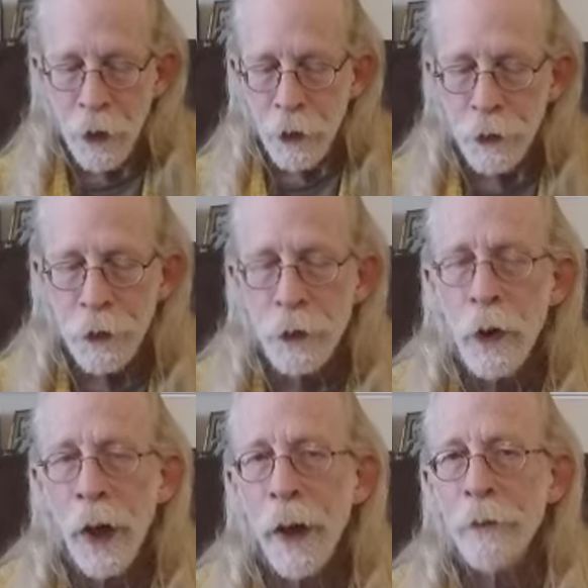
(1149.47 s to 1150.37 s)
you
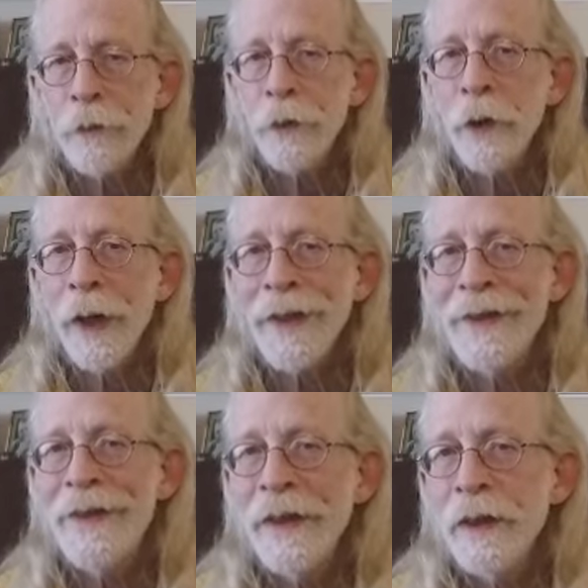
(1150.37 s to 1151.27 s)
have to
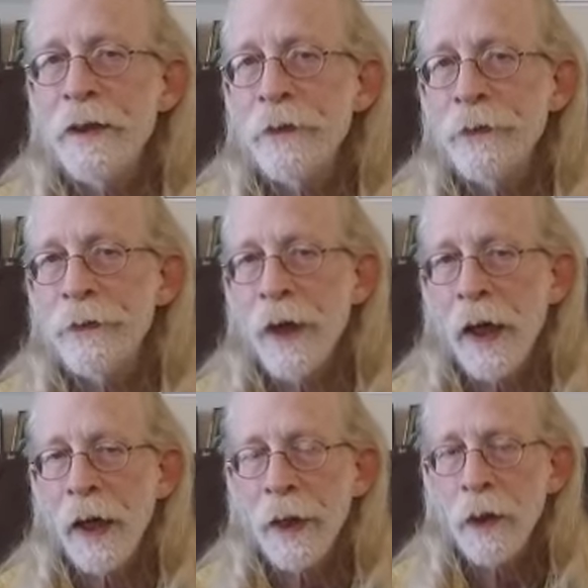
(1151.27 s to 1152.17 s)

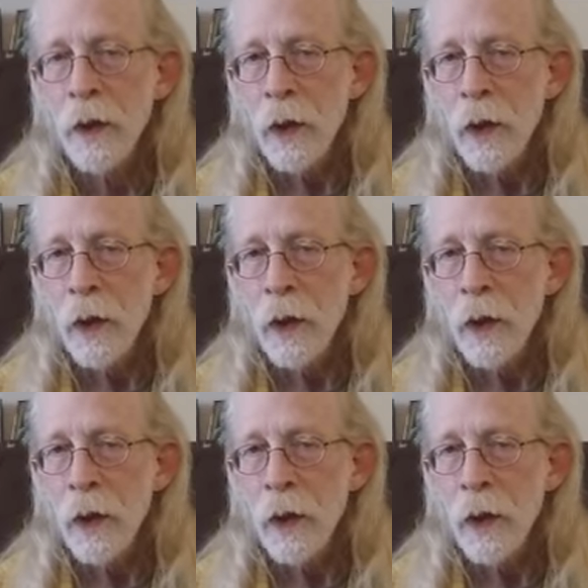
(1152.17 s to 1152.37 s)
identify